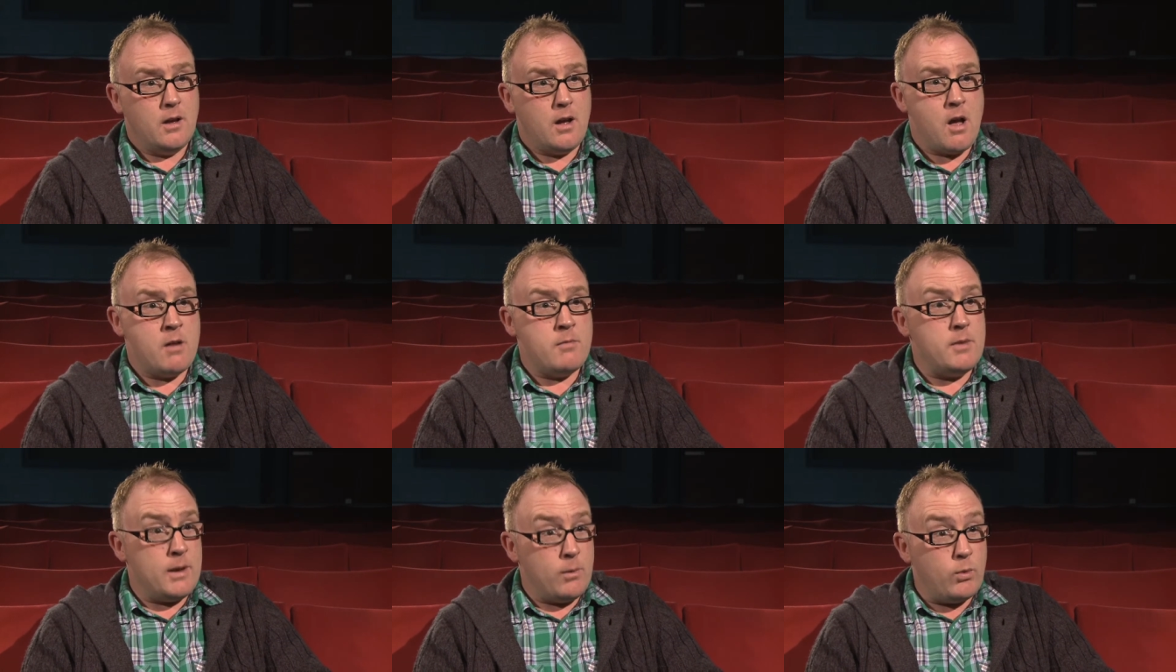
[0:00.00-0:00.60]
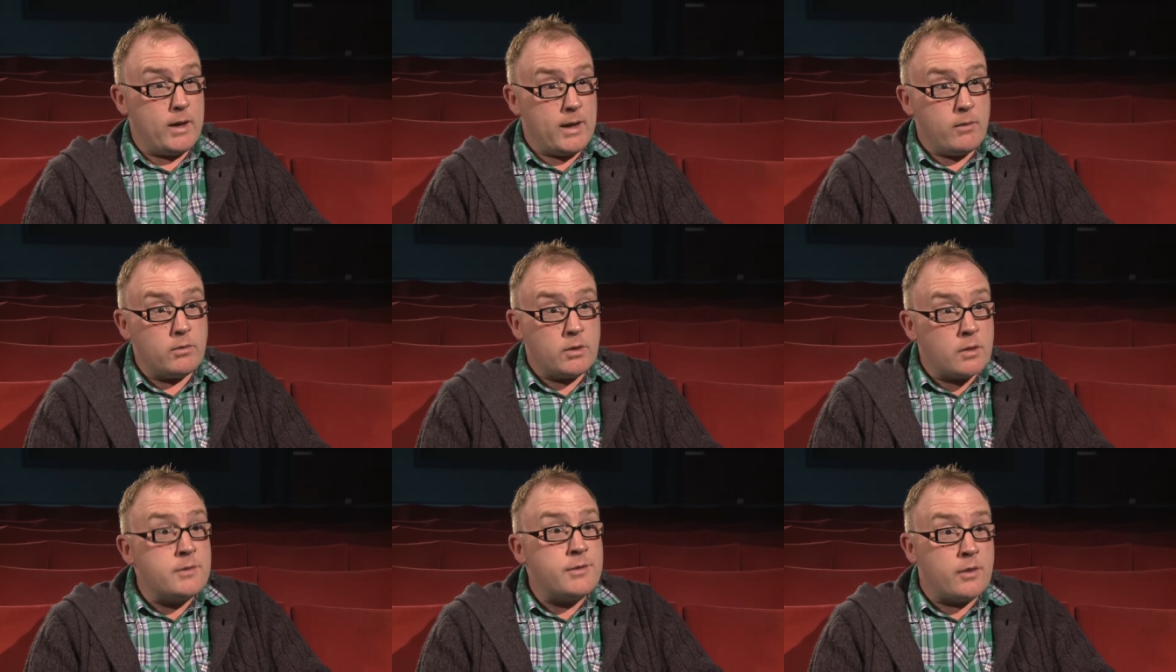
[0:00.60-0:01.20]
um, it,
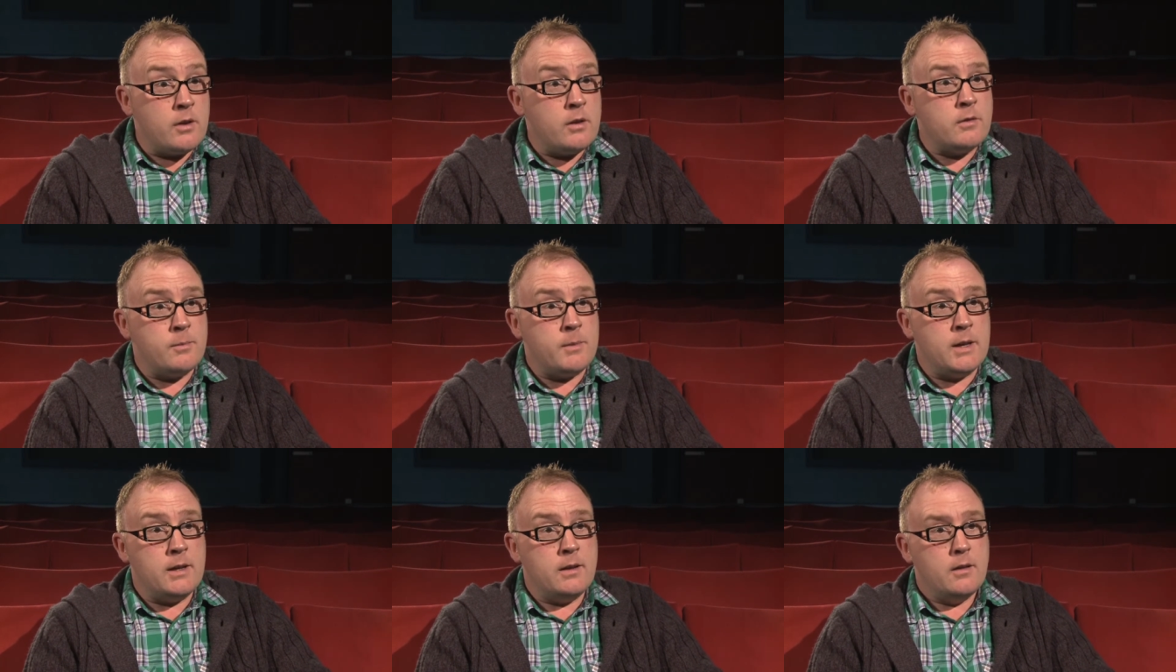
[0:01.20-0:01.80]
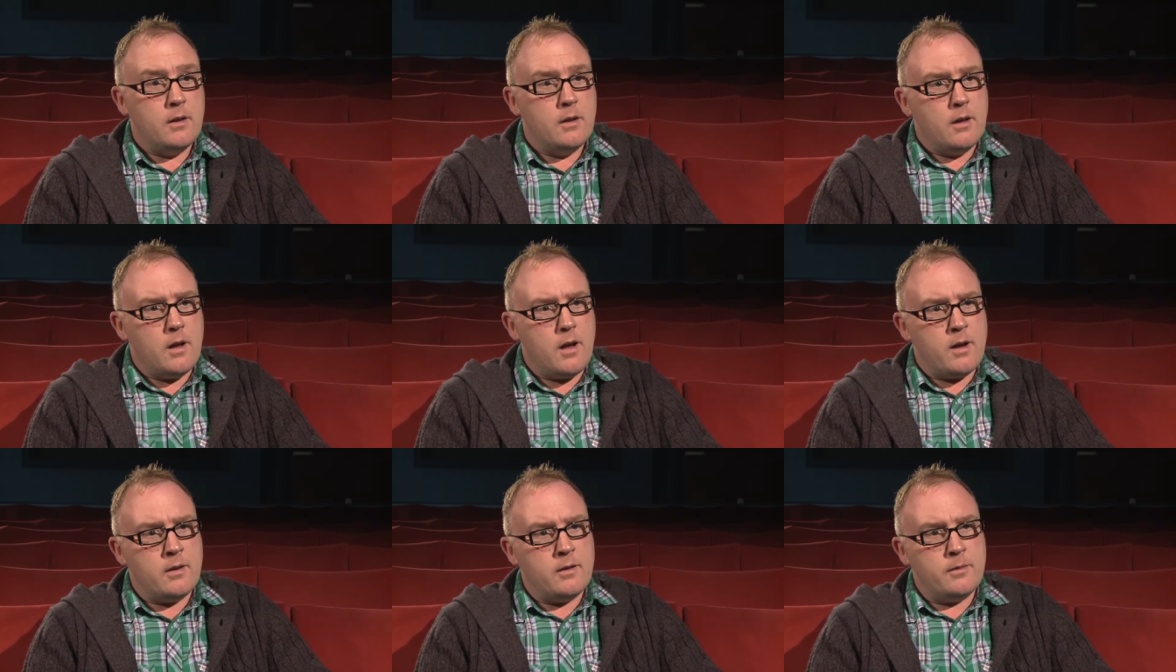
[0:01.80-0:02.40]
it concerned me
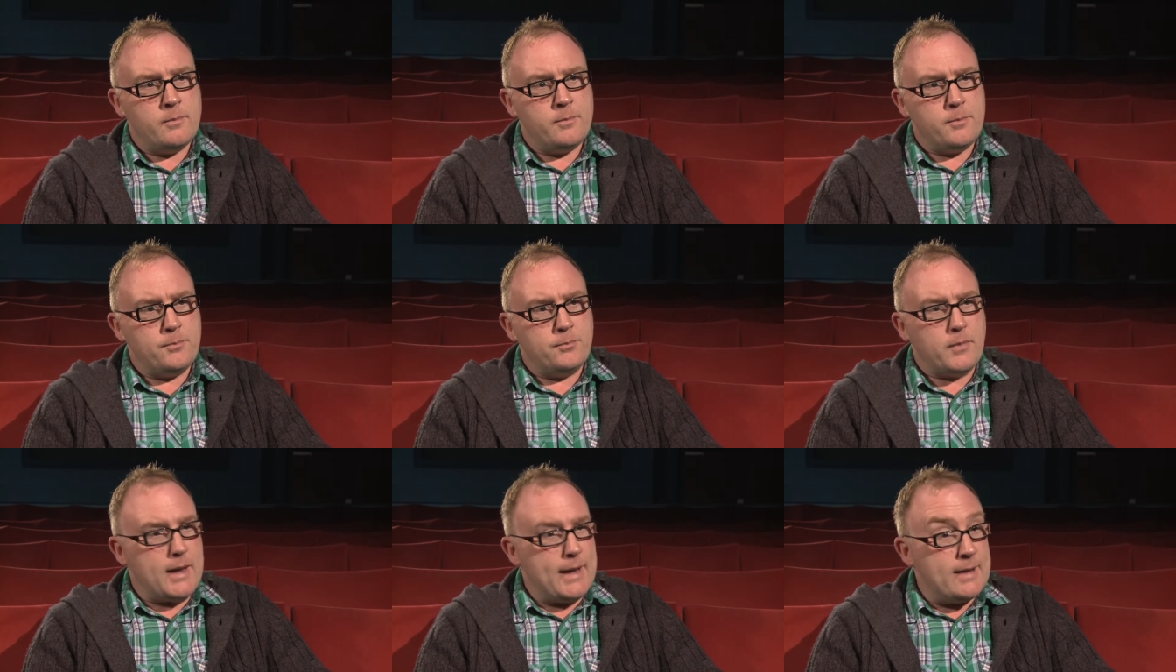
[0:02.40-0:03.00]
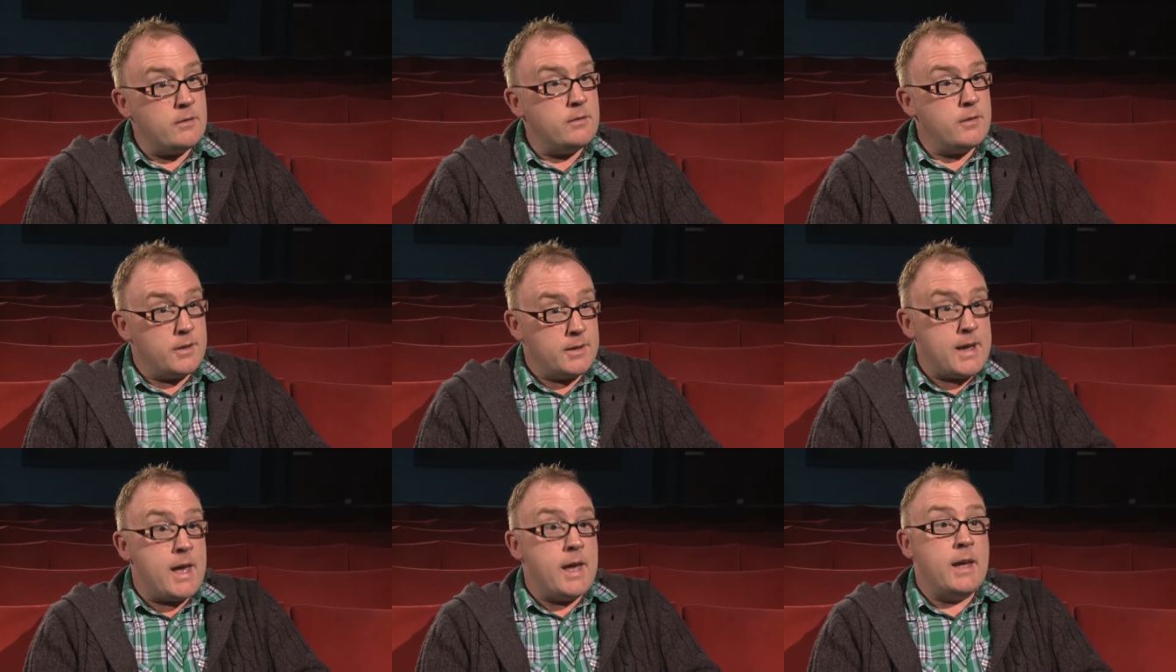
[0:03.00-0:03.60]
um, in the
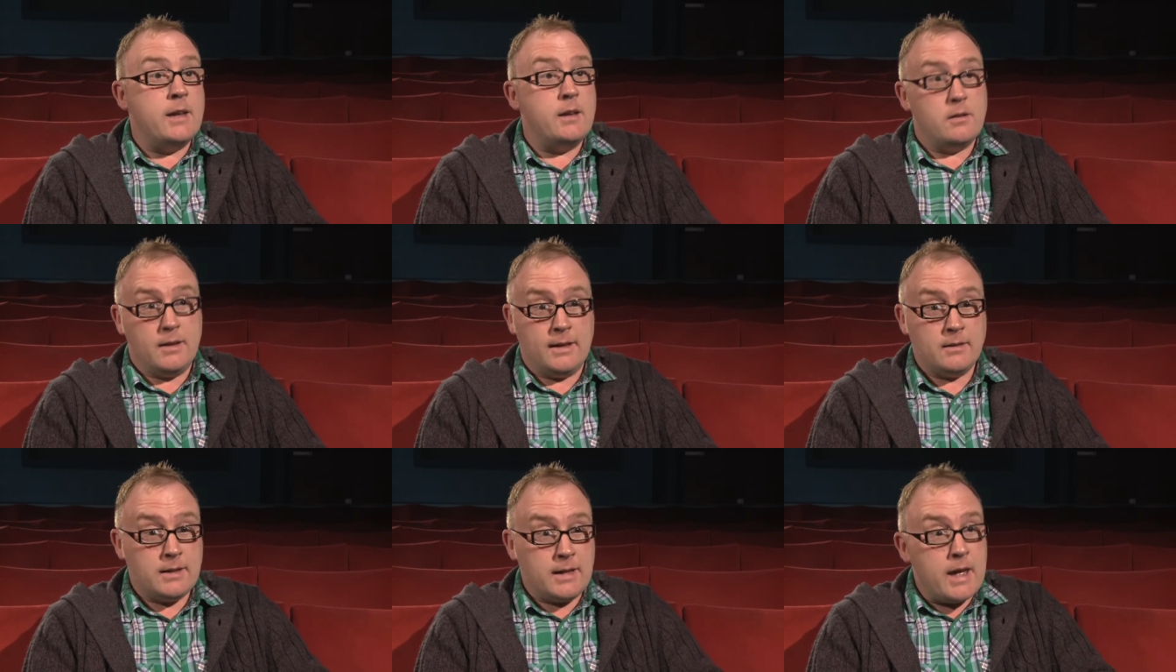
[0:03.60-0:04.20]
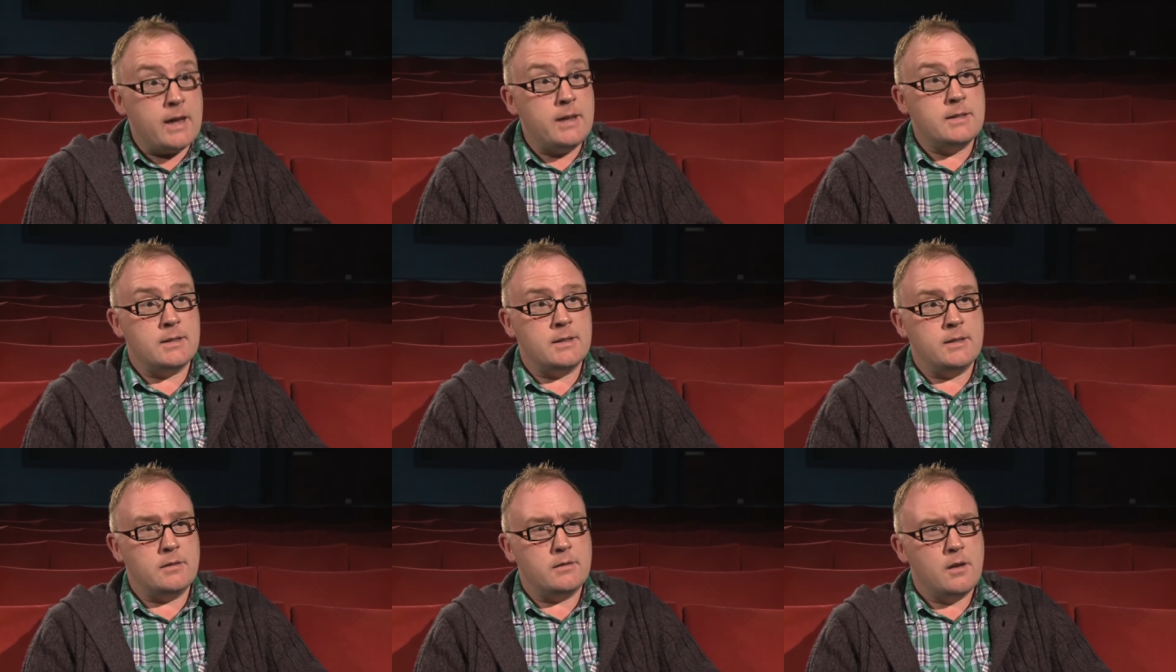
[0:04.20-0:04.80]
day, in the
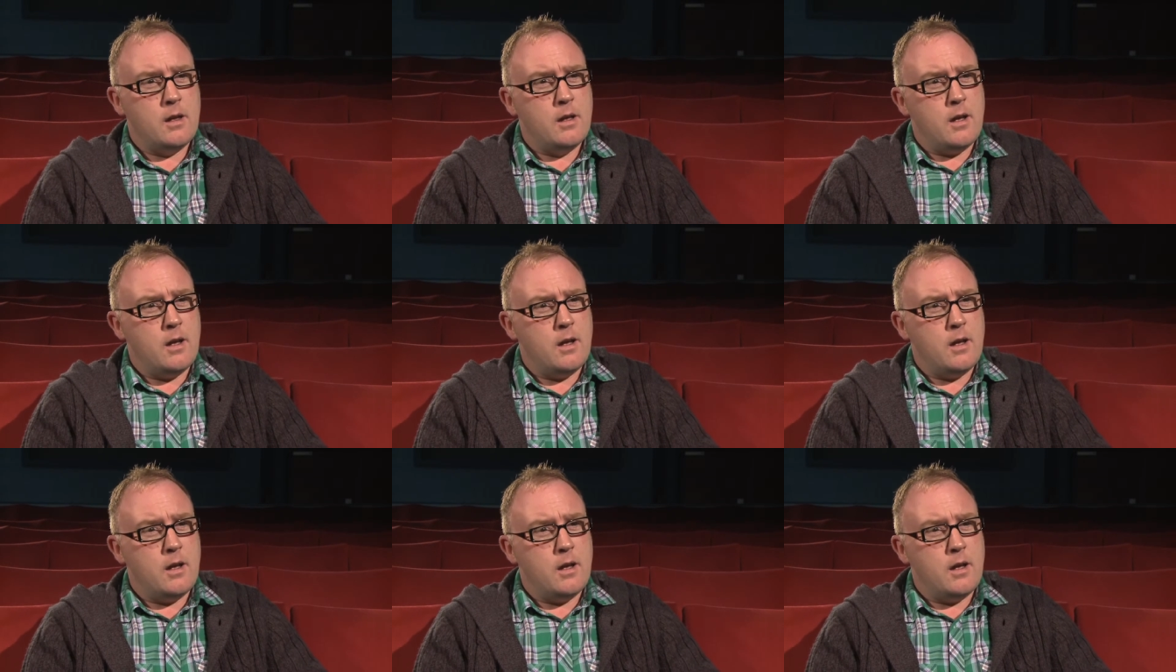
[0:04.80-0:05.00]
80s.